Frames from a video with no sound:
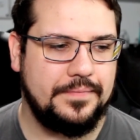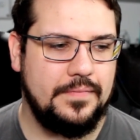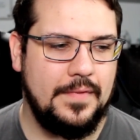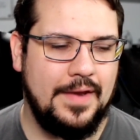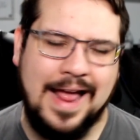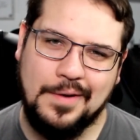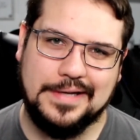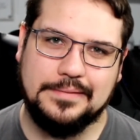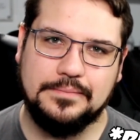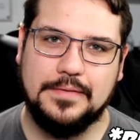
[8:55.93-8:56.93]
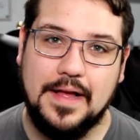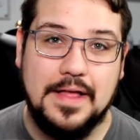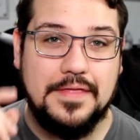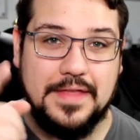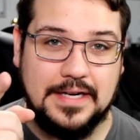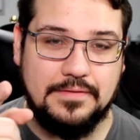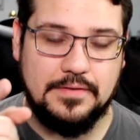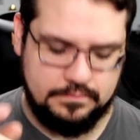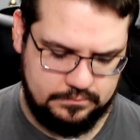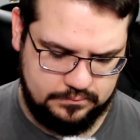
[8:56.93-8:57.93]
anyway, thanks for.
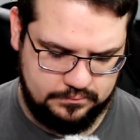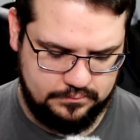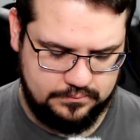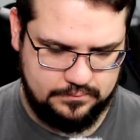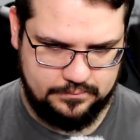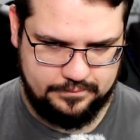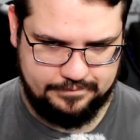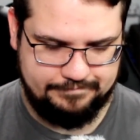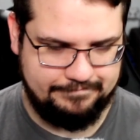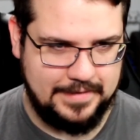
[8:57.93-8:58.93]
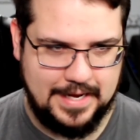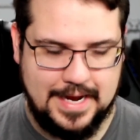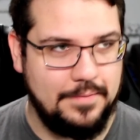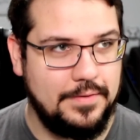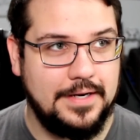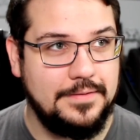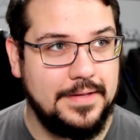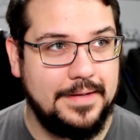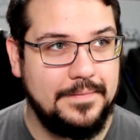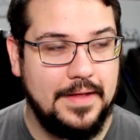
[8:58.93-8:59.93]
I hate when I do
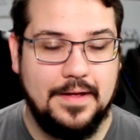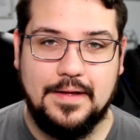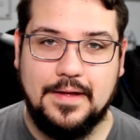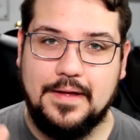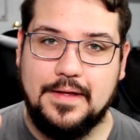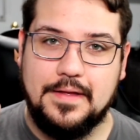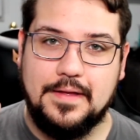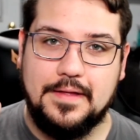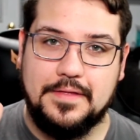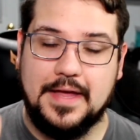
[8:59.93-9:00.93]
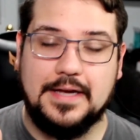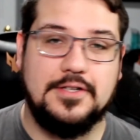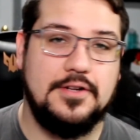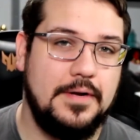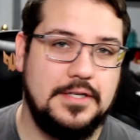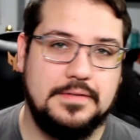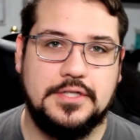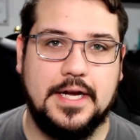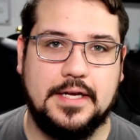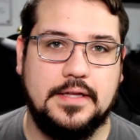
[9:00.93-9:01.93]
that. Thanks so much for
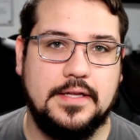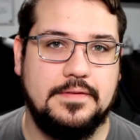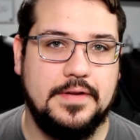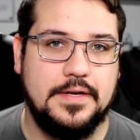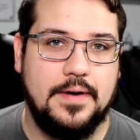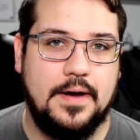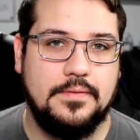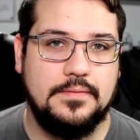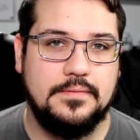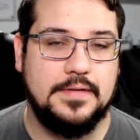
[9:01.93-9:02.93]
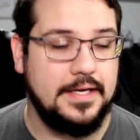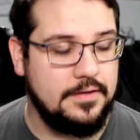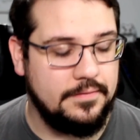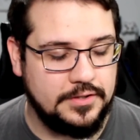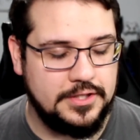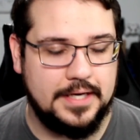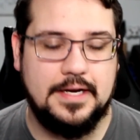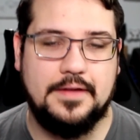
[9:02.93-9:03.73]
checking this video out. Thank you for checking out the